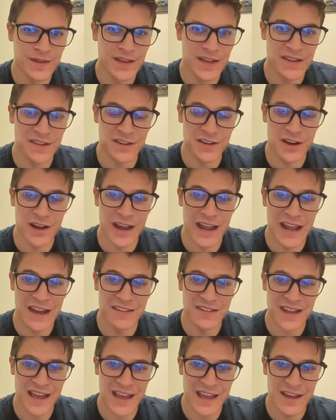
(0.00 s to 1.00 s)
Gets an
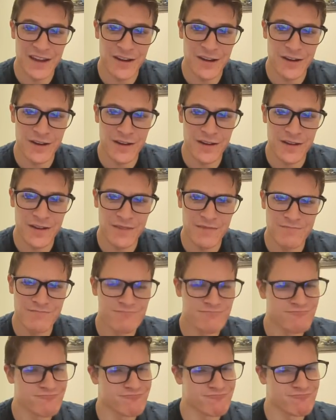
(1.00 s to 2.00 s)
anti-air.
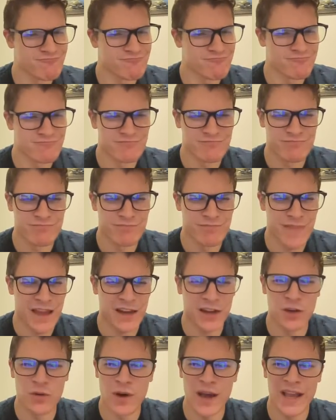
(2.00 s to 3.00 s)

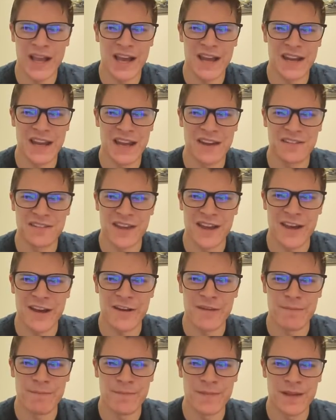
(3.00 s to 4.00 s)
I don't know why I got an
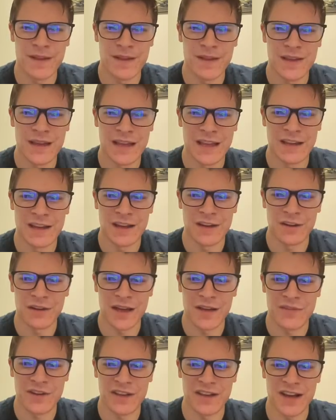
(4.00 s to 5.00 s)
anti-air. I don't
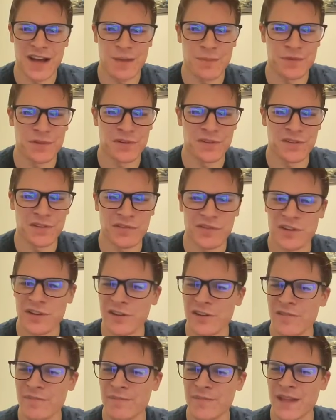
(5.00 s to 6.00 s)
have any copters over
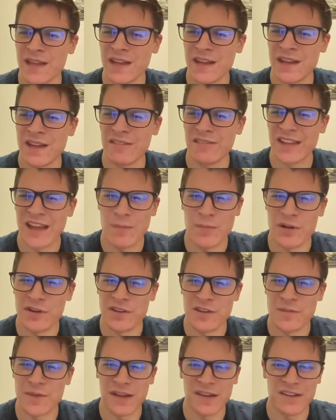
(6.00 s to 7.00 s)
here. So that
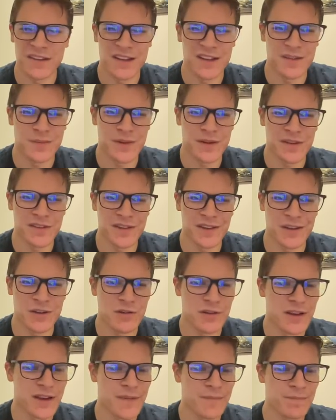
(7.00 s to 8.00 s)
part didn't make sense, but I was like,
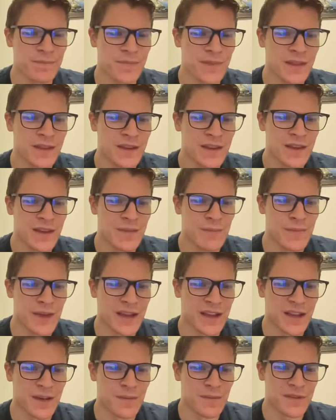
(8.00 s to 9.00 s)
okay.
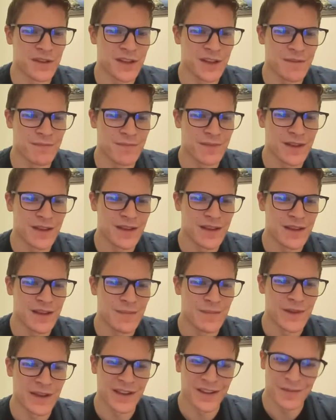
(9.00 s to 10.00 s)
Mech comes in.
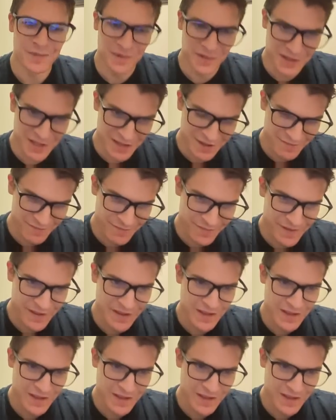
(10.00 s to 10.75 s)
Mech comes in.